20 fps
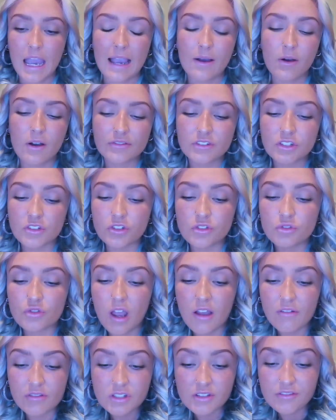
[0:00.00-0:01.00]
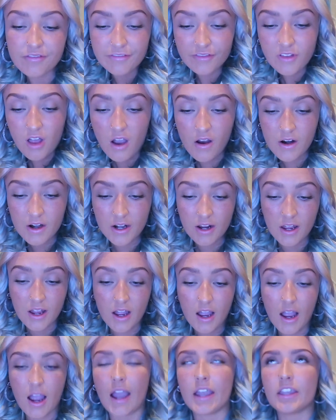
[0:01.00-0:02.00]
how often do you travel to
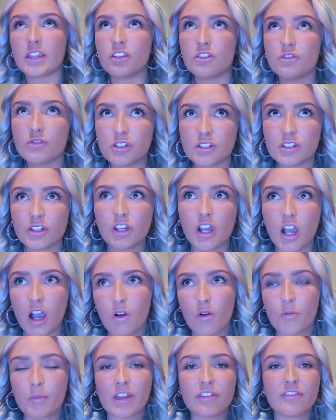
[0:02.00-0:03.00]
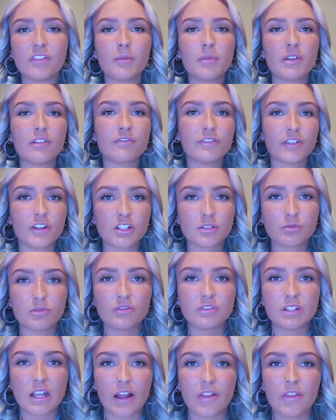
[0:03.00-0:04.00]
Florida? I used to go, when my family first
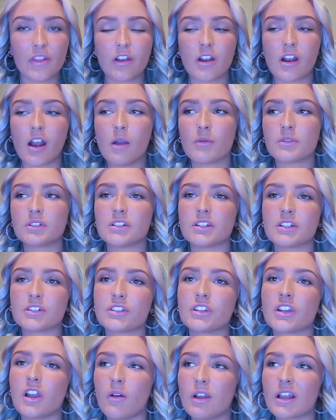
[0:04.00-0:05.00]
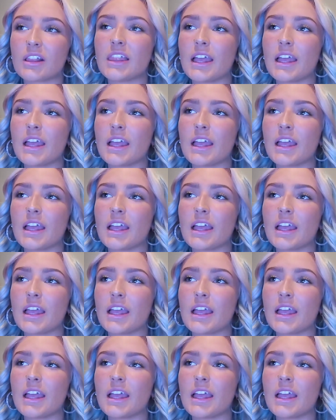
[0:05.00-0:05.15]
moved down there, I was literally going